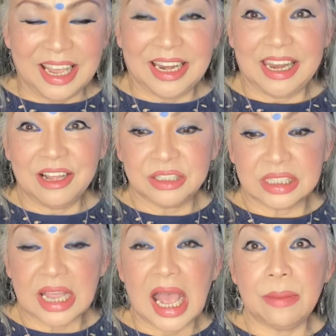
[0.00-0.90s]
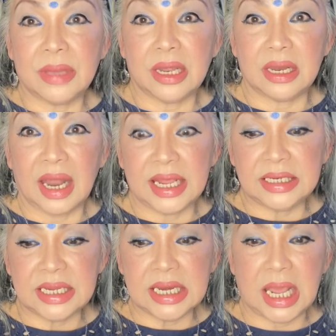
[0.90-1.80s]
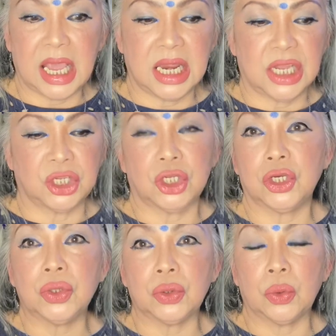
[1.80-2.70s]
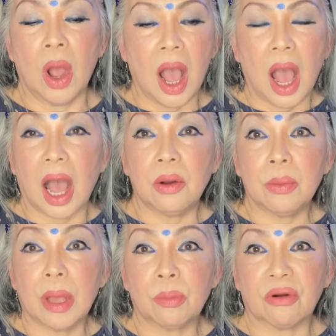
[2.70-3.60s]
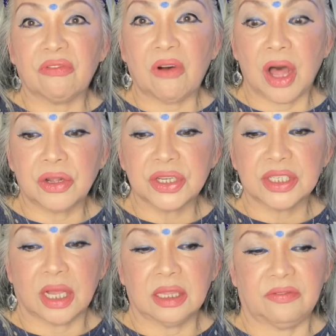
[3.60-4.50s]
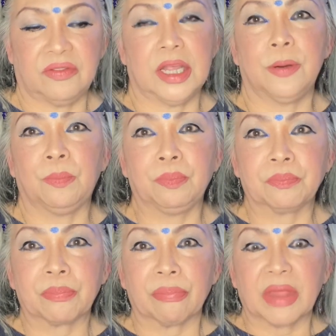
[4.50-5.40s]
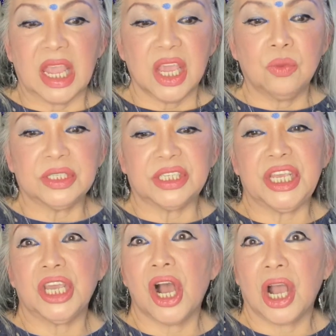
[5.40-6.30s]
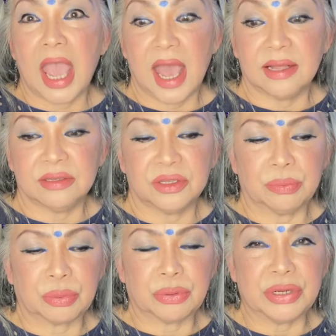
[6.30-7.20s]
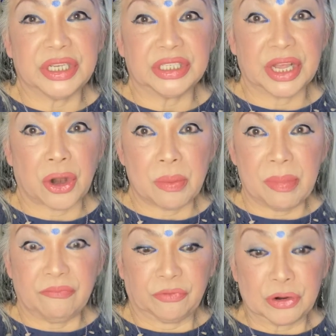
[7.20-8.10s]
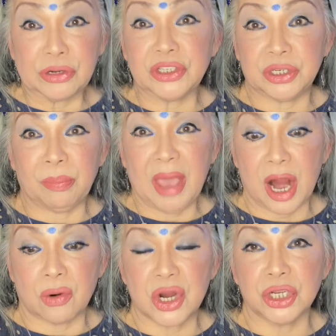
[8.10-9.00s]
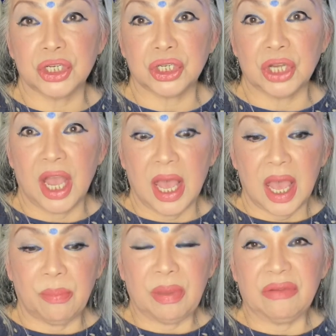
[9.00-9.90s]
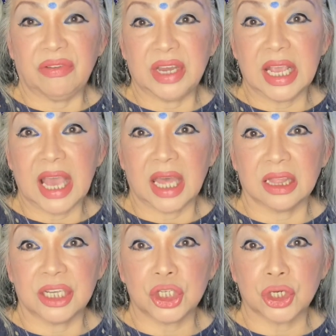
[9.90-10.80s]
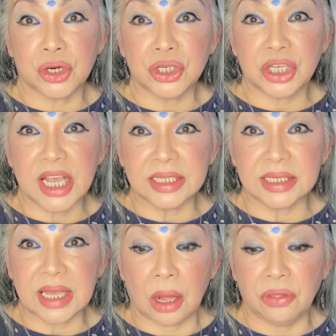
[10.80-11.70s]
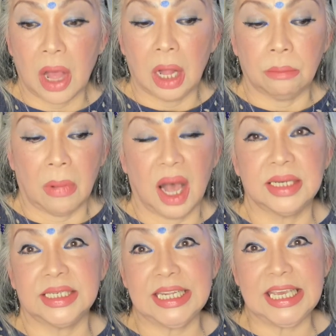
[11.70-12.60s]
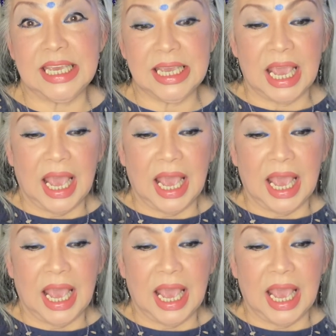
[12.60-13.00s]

Neil Diamond, 1982. I remember Father Sullivan. He was a young, handsome priest at our first parish Epiphany Catholic Church in South El Monte.